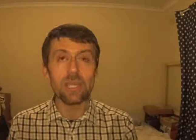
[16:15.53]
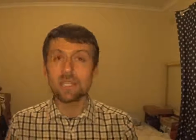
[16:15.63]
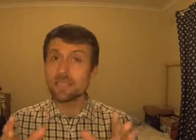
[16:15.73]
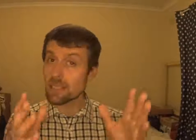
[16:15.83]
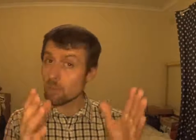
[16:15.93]

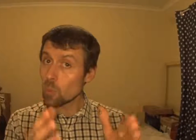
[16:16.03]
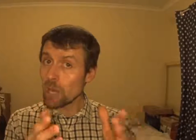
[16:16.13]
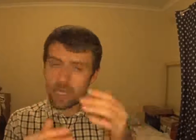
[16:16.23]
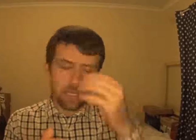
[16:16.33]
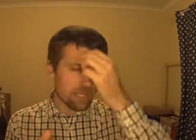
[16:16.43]

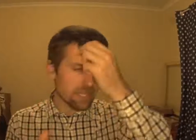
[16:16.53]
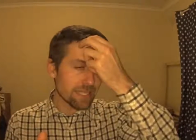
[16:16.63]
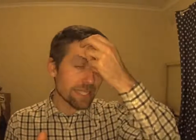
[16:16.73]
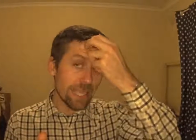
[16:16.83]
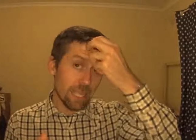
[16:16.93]
someone that
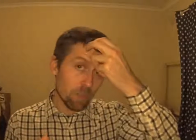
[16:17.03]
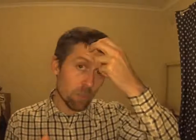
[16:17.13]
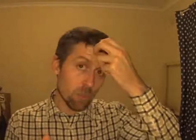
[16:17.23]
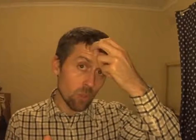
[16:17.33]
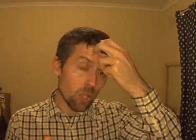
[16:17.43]
is
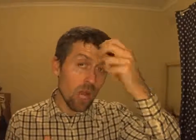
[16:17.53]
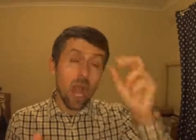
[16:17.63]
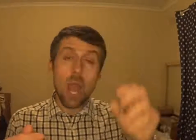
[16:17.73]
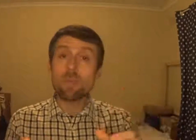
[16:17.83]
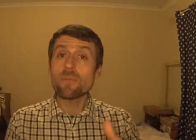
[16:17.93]
capable
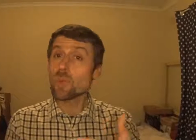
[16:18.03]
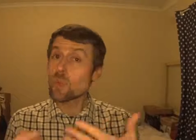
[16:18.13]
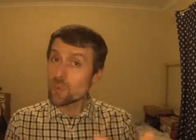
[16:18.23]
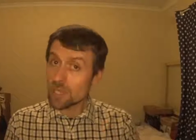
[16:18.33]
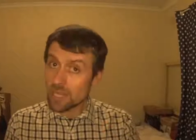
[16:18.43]
of
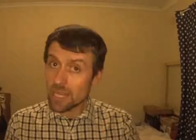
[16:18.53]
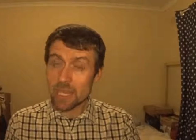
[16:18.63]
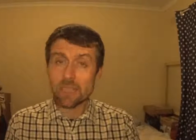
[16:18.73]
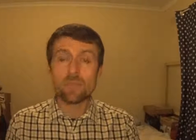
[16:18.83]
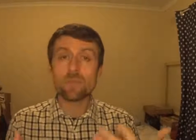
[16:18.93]

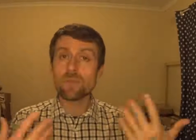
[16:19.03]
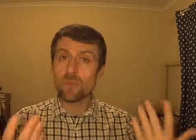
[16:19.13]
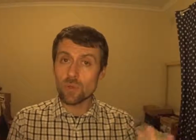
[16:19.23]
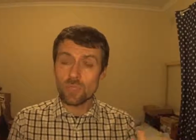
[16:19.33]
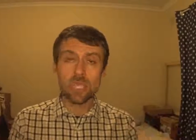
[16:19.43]
communicate
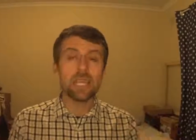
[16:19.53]
food